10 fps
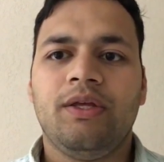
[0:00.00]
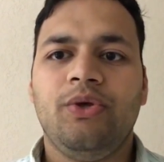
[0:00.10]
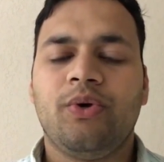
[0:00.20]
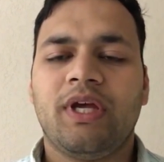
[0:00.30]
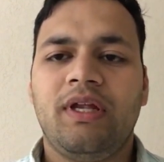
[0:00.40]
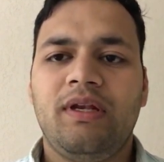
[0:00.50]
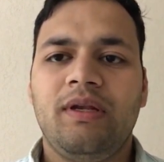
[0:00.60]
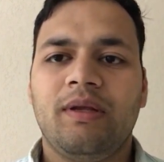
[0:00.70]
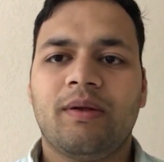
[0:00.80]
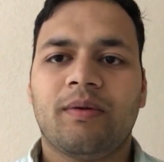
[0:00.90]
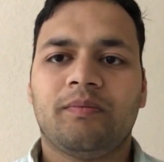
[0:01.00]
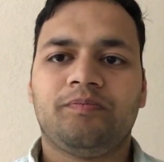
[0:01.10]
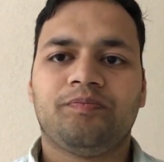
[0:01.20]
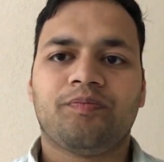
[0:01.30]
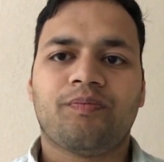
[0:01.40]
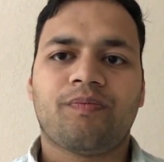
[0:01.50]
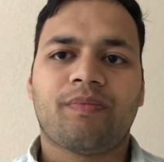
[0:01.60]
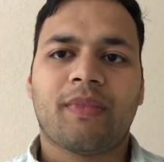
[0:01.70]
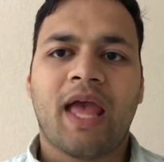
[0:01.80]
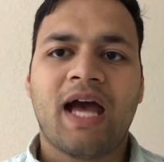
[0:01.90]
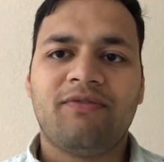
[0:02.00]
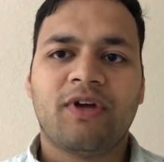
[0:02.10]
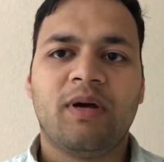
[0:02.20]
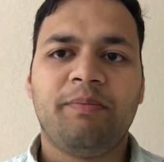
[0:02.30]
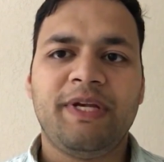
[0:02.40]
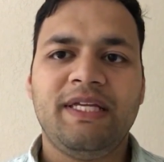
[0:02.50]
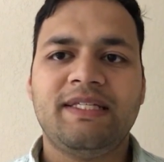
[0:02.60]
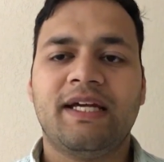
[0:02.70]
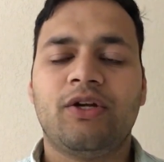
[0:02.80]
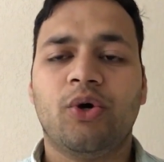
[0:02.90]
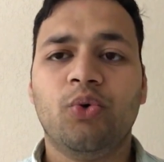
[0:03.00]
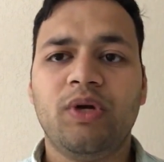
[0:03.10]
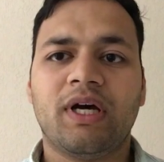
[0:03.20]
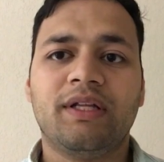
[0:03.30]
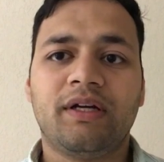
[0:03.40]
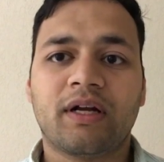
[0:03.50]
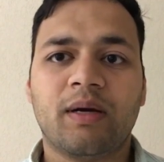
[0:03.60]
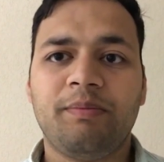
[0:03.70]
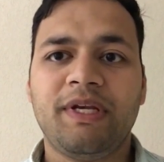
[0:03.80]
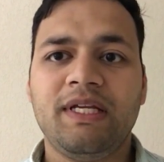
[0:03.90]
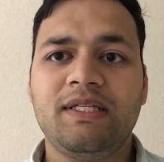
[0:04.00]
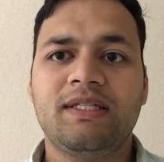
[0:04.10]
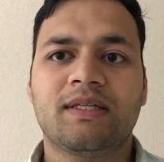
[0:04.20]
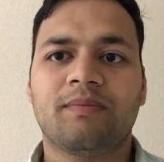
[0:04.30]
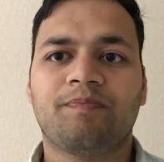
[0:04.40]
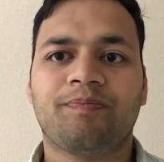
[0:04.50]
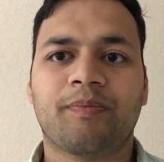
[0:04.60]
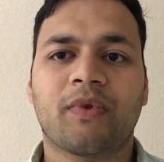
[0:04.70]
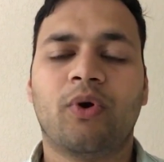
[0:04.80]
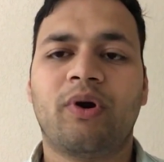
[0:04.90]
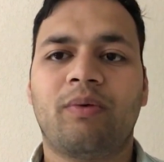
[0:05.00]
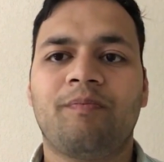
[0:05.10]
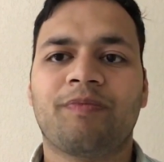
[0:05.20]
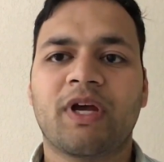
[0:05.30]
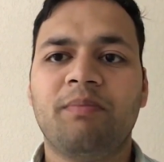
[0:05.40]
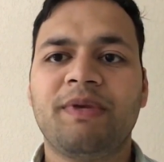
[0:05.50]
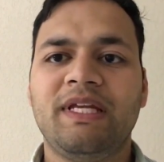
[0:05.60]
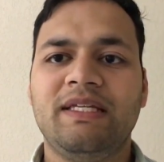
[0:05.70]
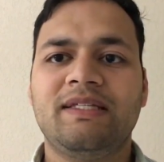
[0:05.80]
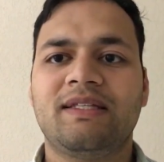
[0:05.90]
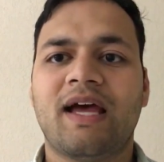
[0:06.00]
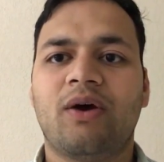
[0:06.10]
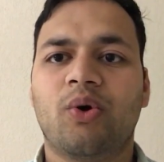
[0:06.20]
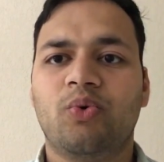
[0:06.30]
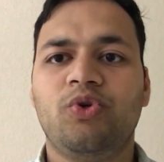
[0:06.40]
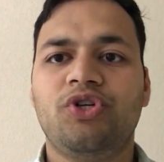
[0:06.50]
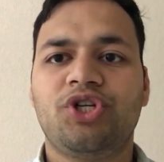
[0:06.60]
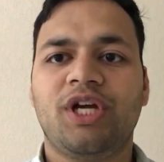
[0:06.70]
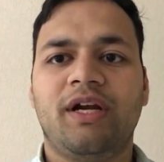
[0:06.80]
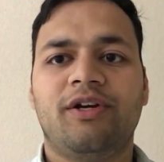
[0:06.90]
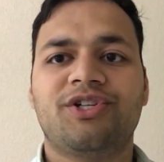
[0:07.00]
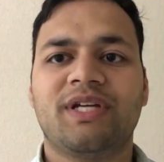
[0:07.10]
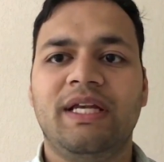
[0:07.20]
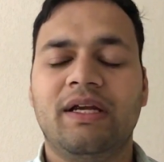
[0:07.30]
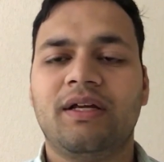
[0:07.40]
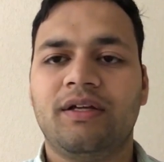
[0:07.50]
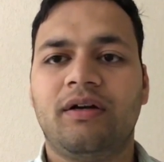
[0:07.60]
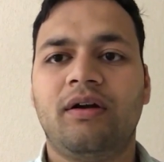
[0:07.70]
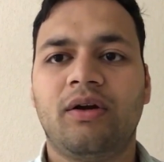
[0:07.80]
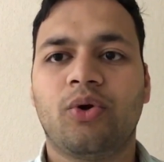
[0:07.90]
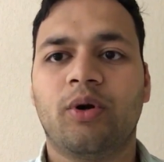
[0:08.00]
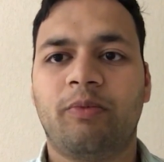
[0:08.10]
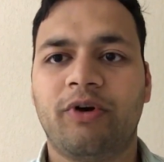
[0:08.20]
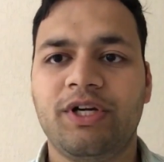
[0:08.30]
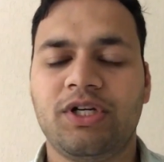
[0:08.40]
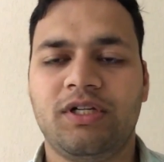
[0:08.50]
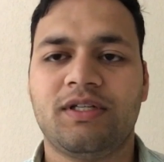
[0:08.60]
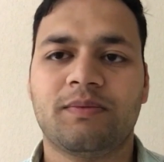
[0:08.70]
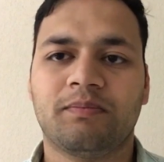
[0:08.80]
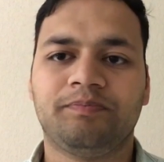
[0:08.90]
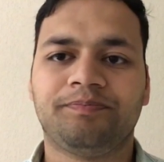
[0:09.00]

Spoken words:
You can have companies that own other companies or companies that own shares in other corporations.